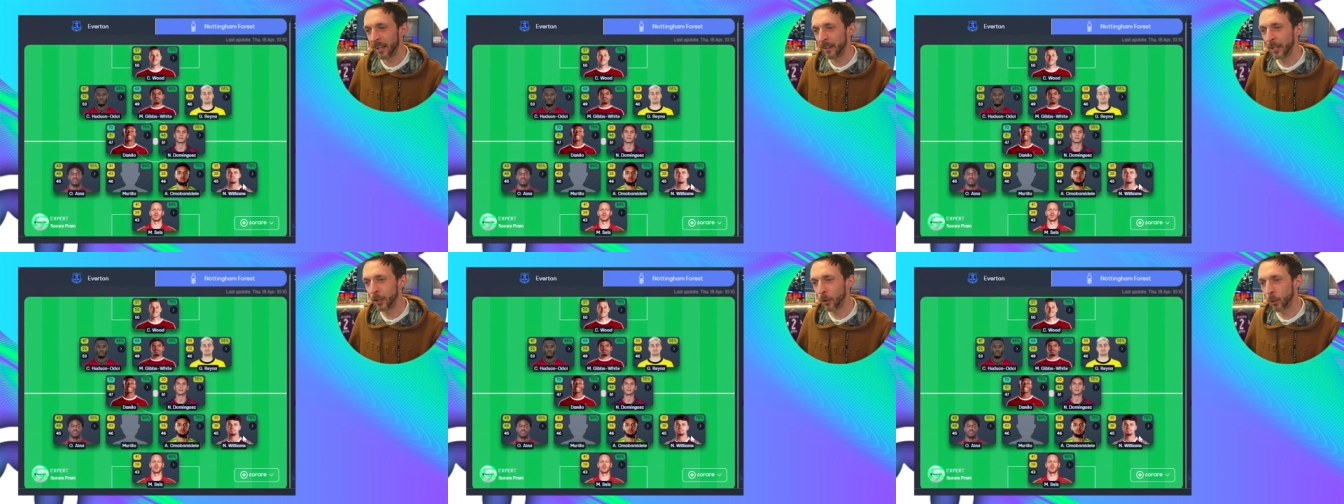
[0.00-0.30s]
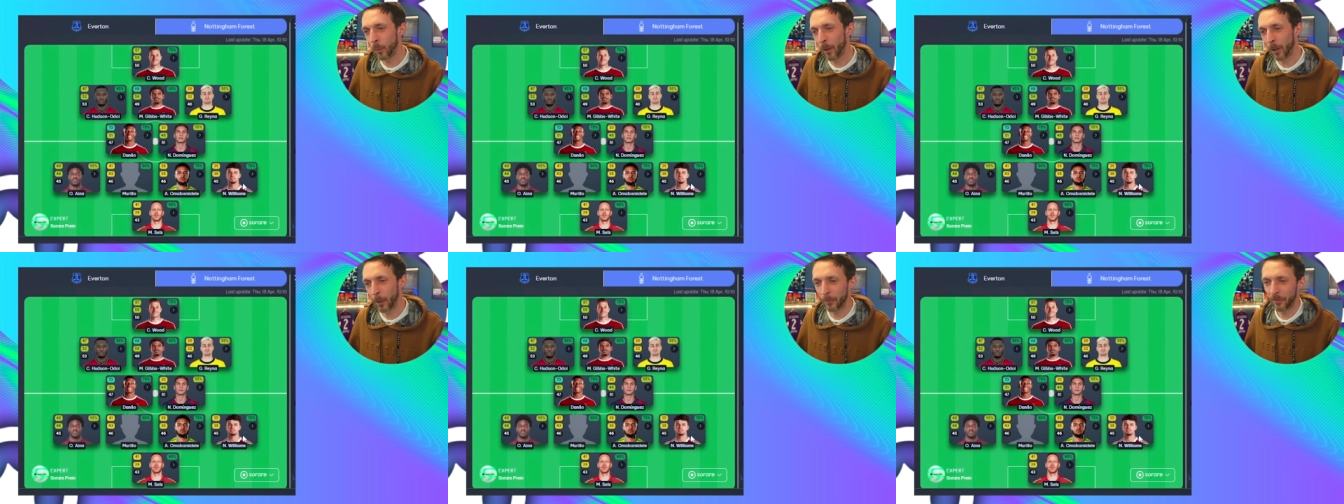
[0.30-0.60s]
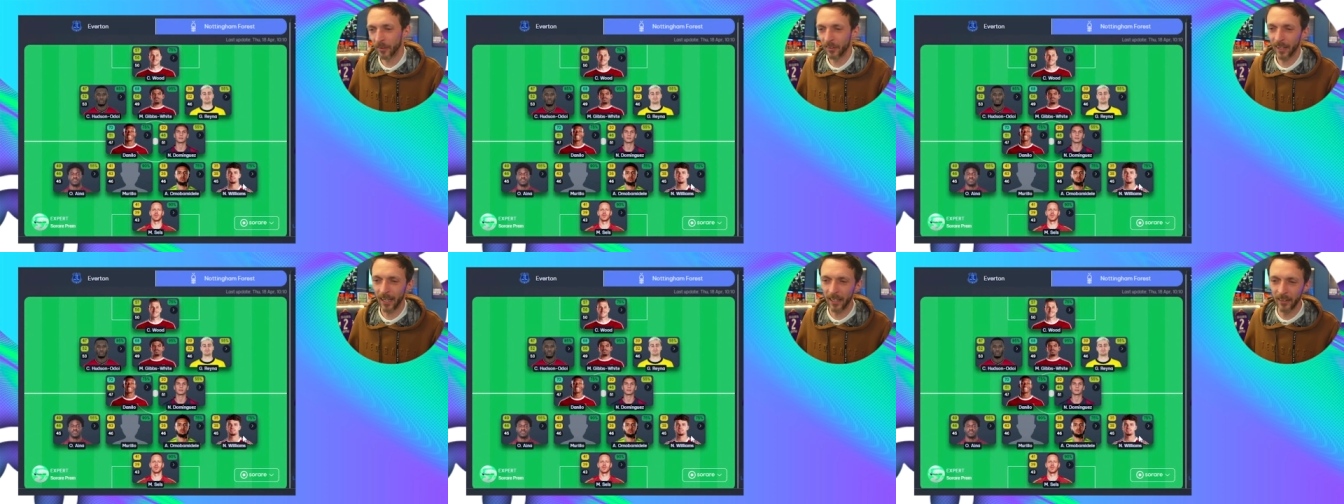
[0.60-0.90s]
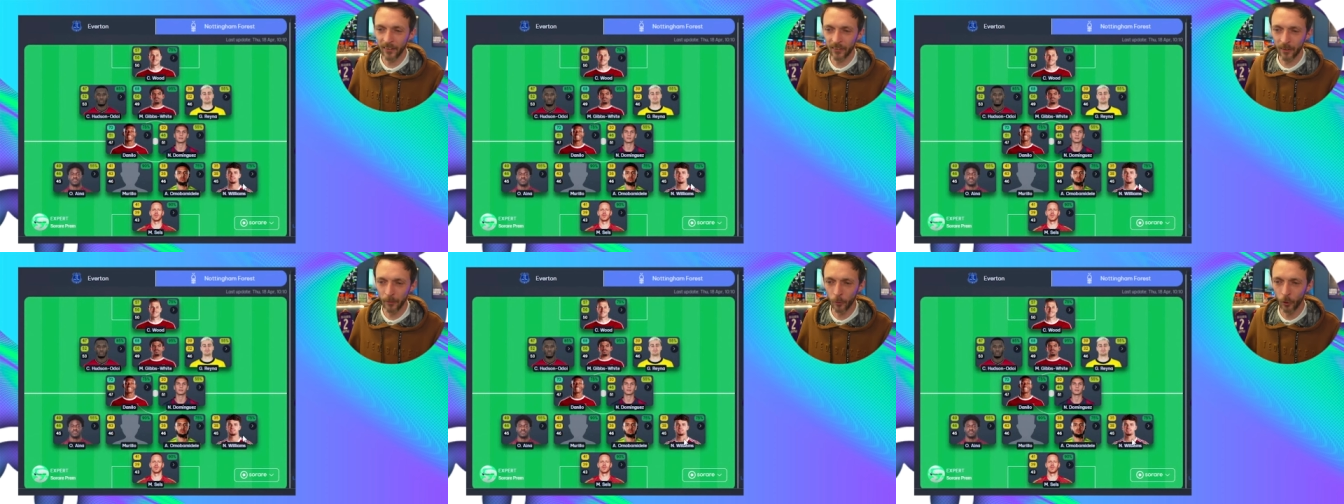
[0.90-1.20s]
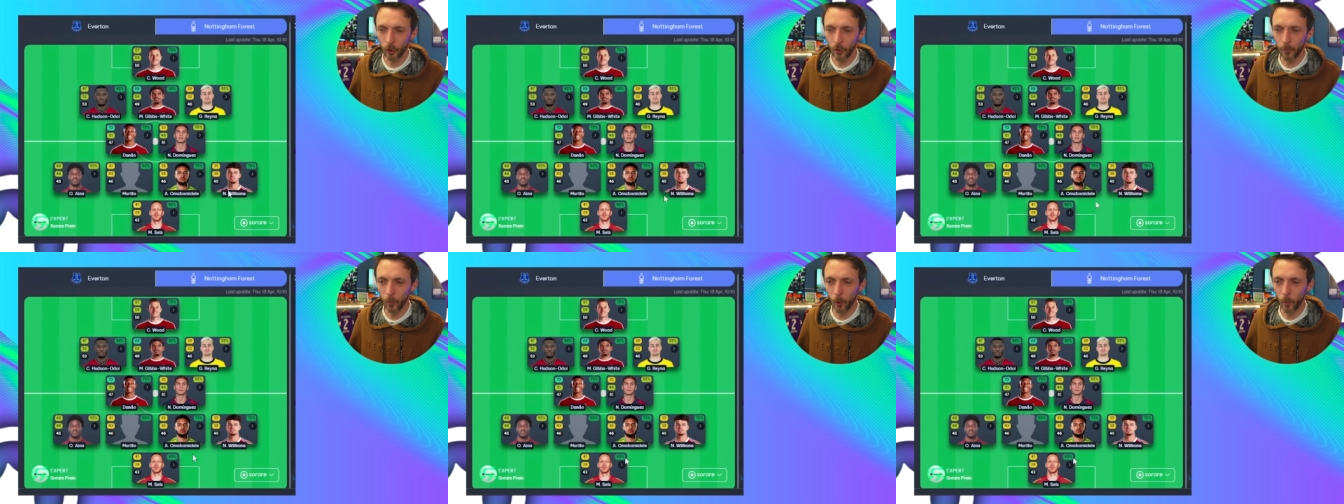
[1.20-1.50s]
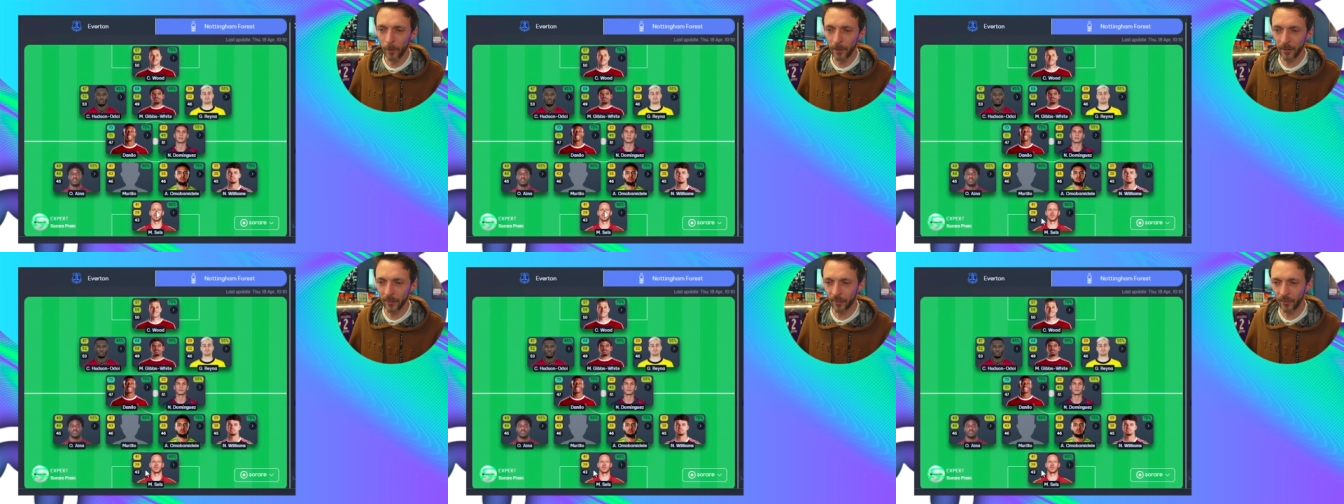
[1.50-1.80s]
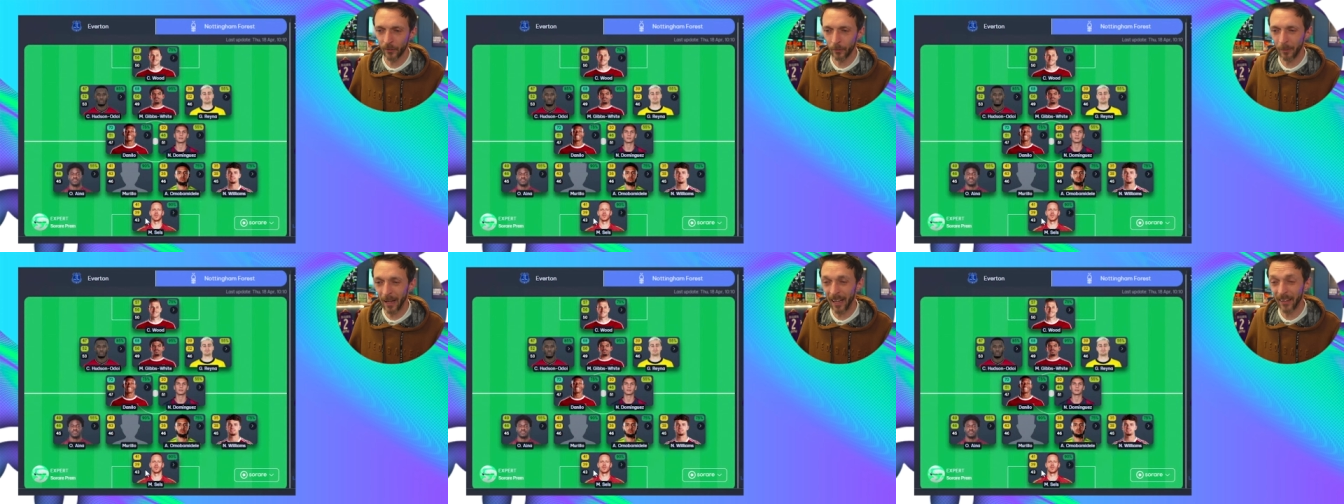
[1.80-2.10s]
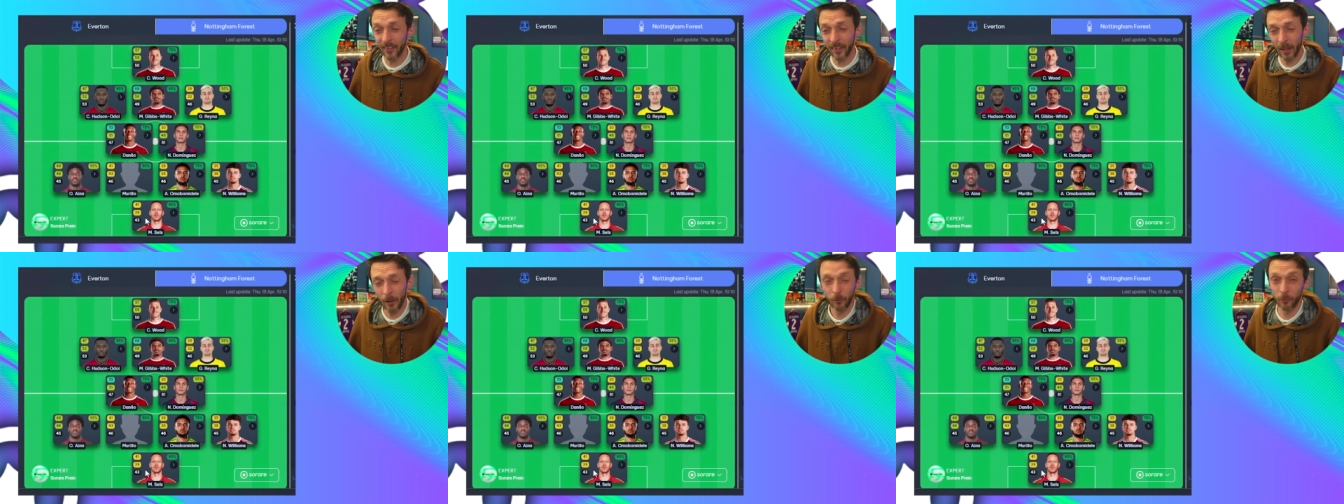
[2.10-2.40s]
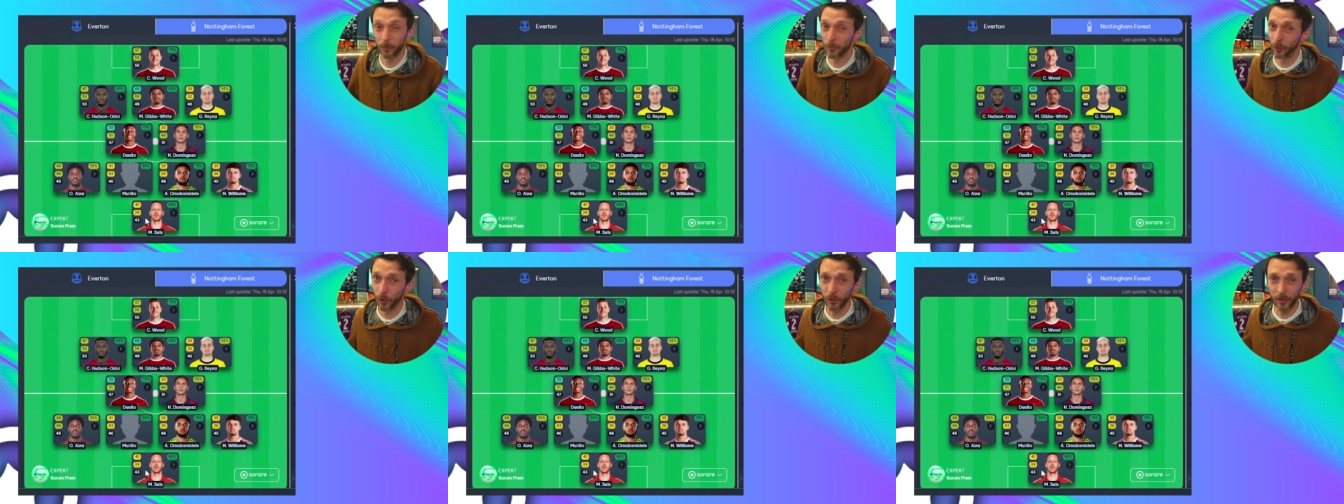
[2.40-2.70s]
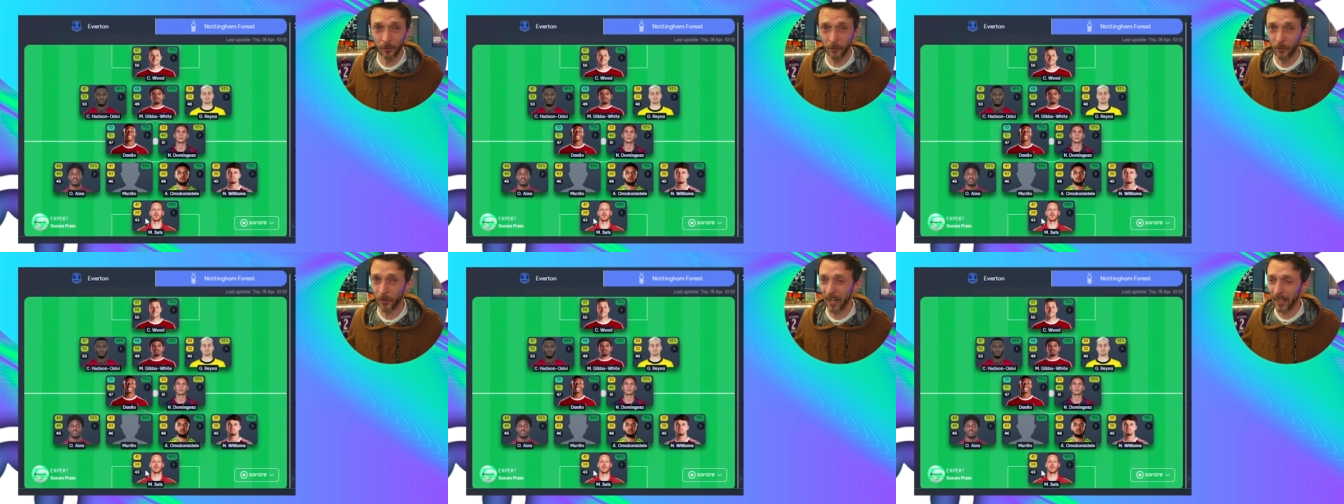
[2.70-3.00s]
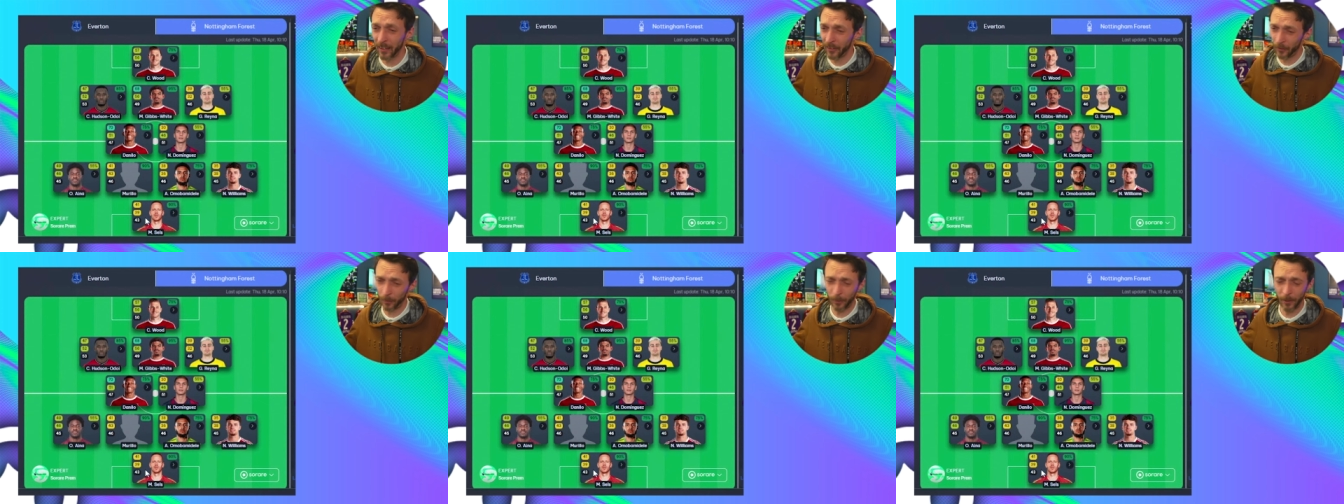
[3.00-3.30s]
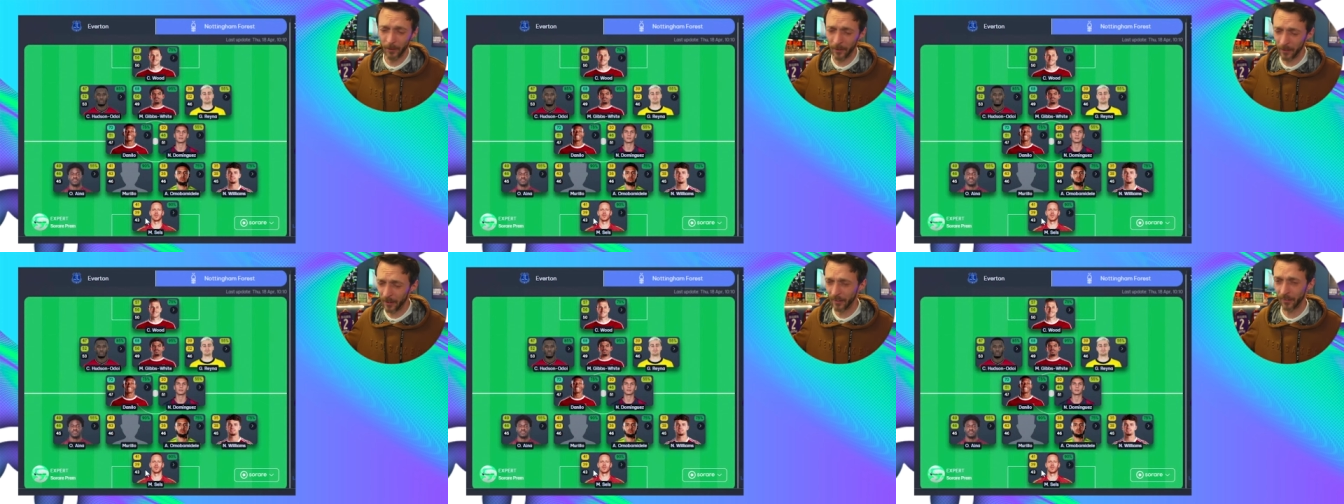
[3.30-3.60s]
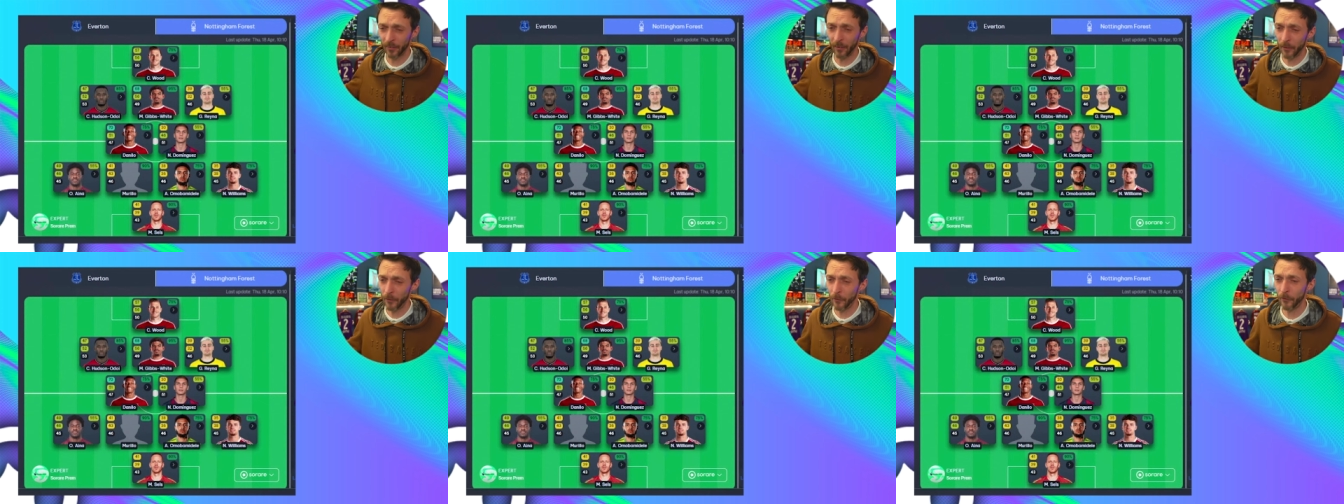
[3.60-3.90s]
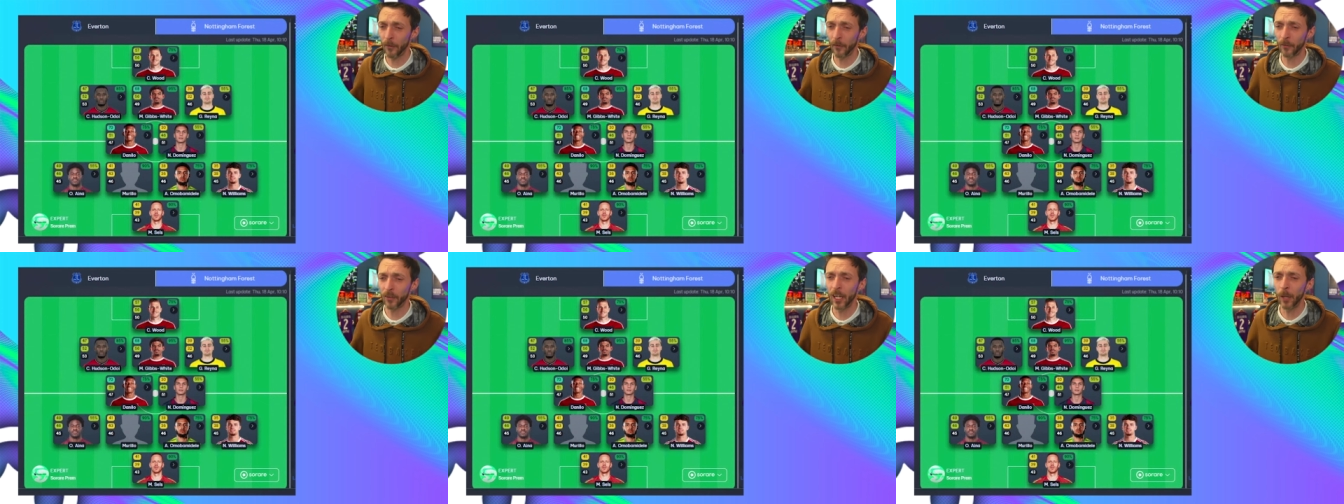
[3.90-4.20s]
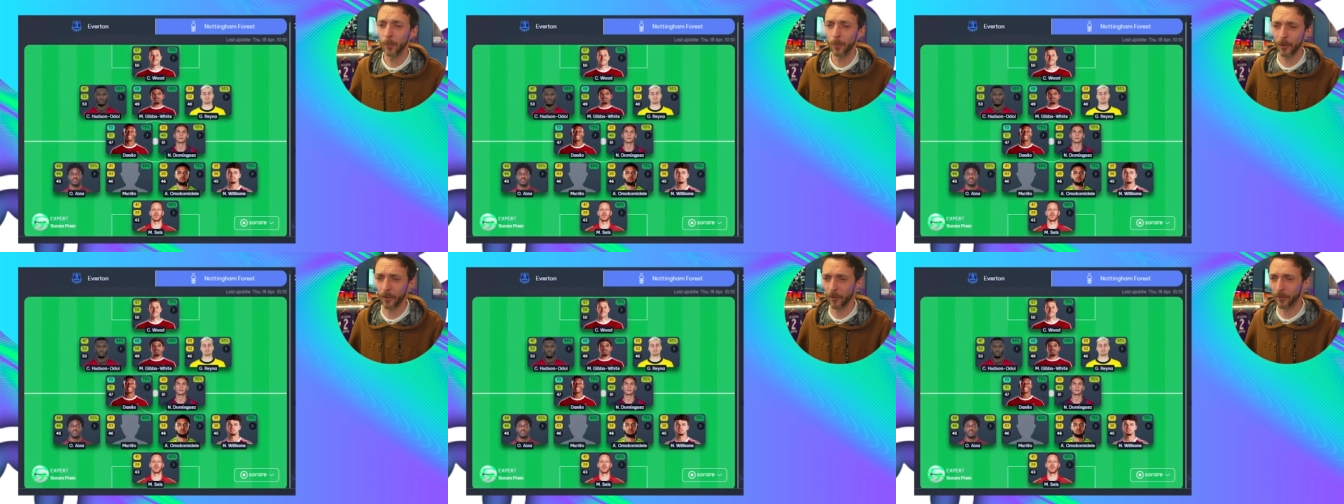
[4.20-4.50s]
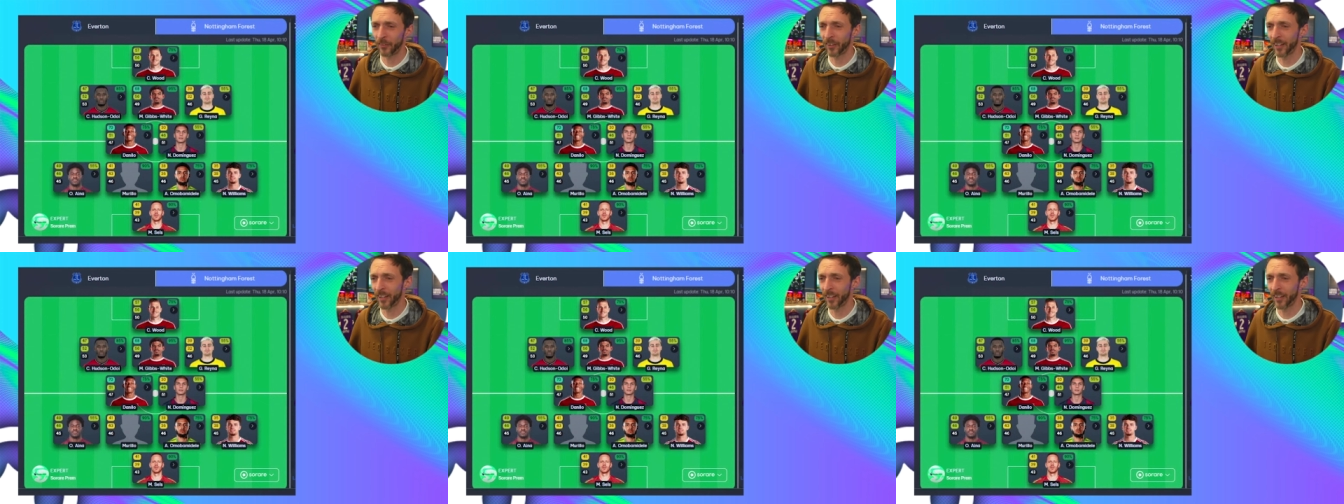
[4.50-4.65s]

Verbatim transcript: Nico Williams has had some good moments. Matt Sells was good in France, but he's like the fifth keeper they've